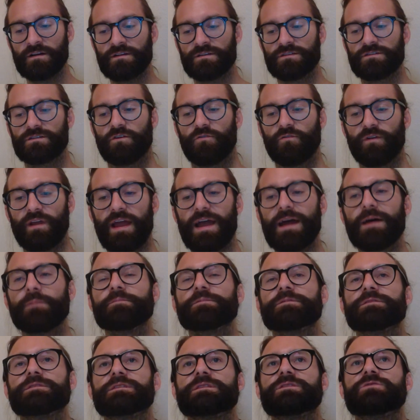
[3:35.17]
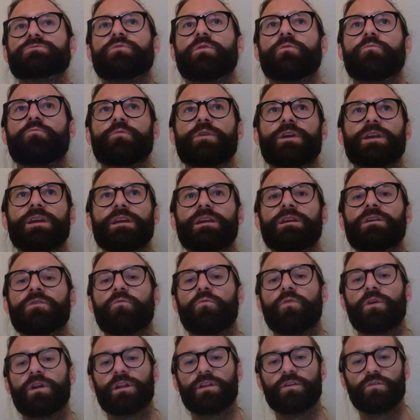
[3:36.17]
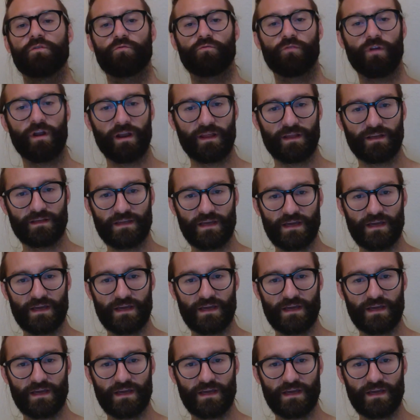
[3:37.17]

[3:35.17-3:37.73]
So what happens is when we want to do a running